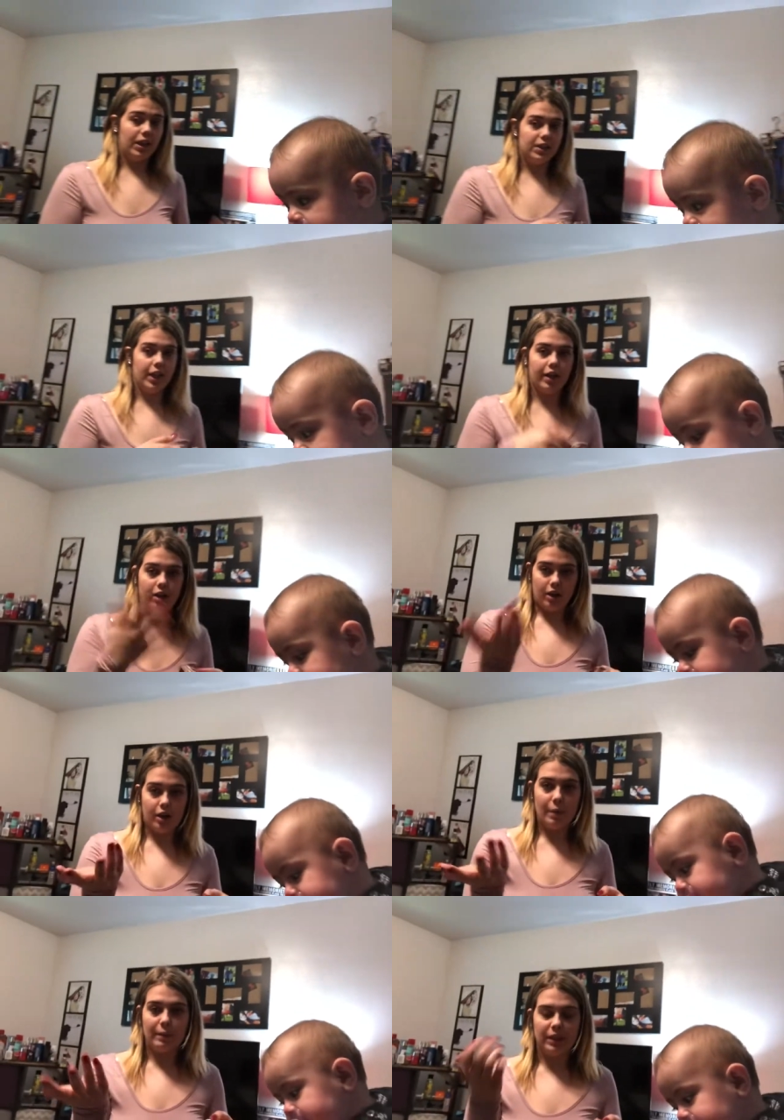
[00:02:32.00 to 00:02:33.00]
it's like
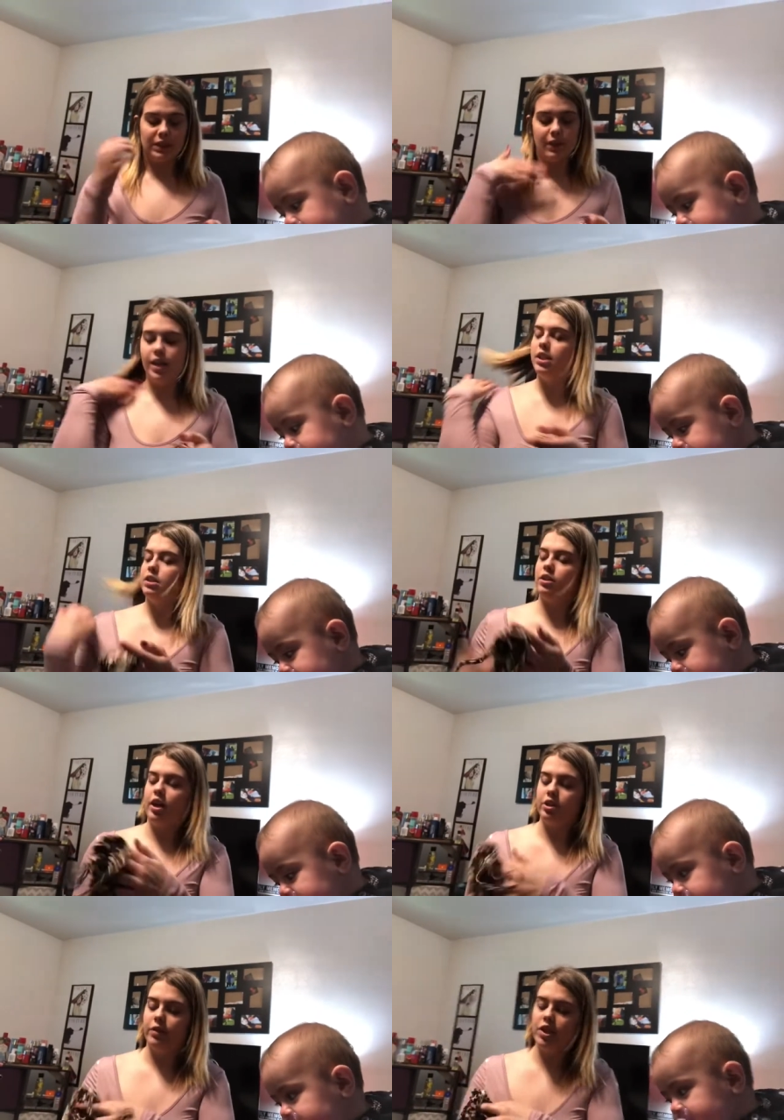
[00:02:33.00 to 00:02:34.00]
her my best friend's
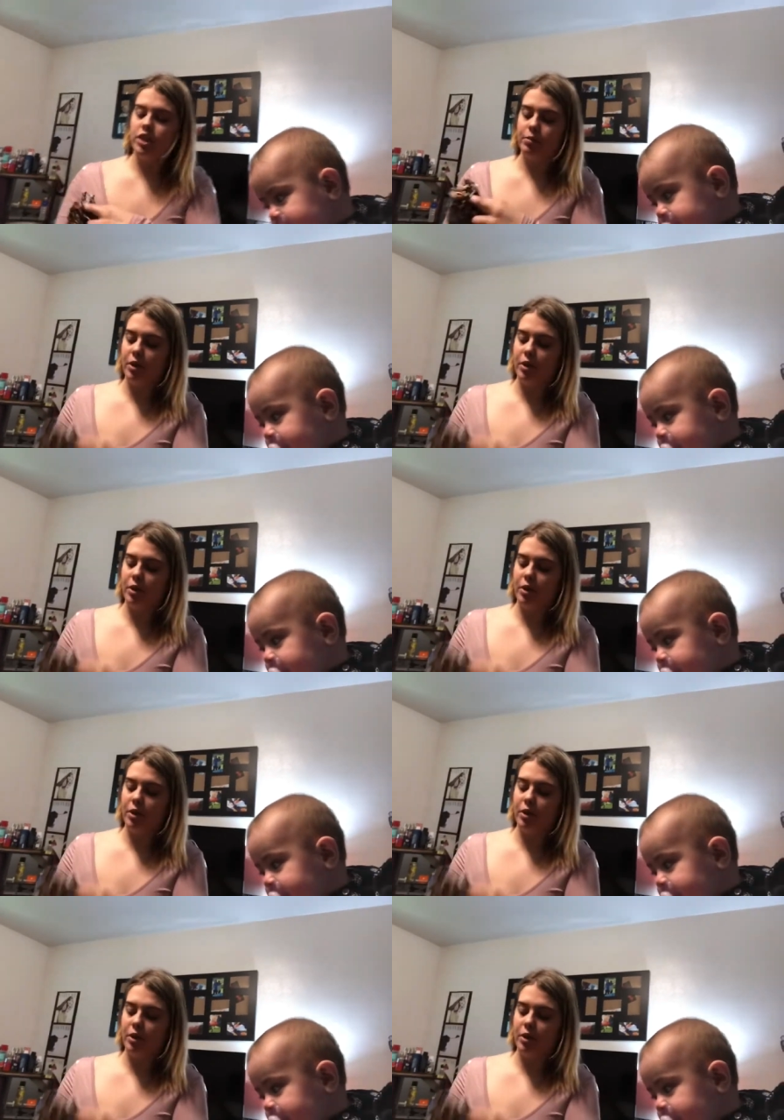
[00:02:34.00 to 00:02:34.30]
graduation